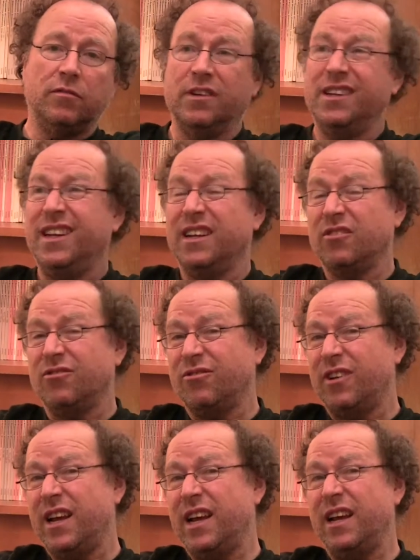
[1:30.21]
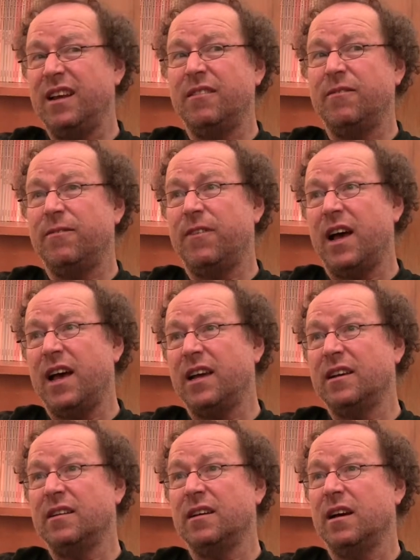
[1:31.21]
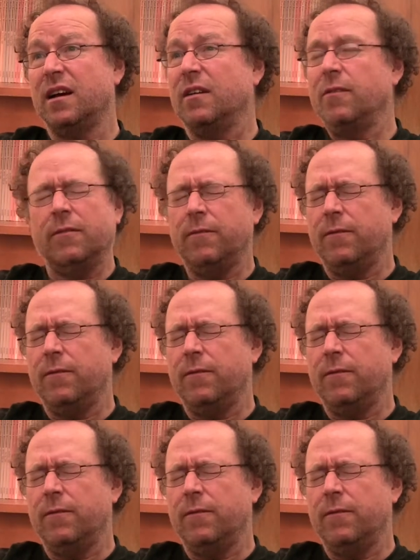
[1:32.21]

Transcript: retail trade, fire, uh,